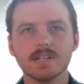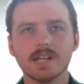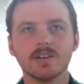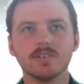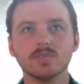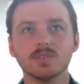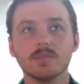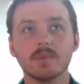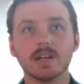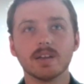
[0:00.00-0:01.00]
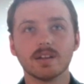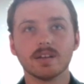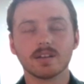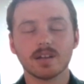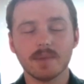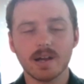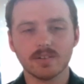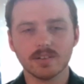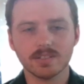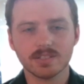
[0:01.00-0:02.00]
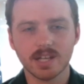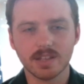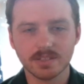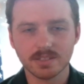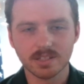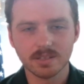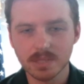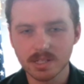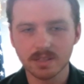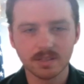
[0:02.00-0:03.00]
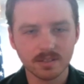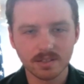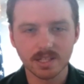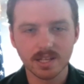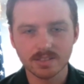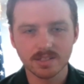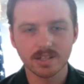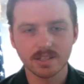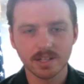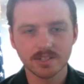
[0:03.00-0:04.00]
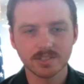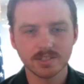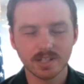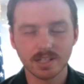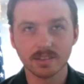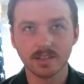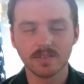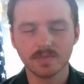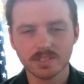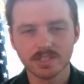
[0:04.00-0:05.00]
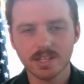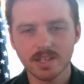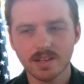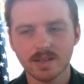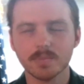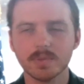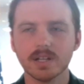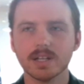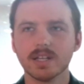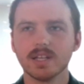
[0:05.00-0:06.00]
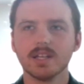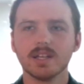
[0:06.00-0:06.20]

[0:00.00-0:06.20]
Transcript: Now, am I gonna come out and say this is going to be a landslide election? I'd love to say that, but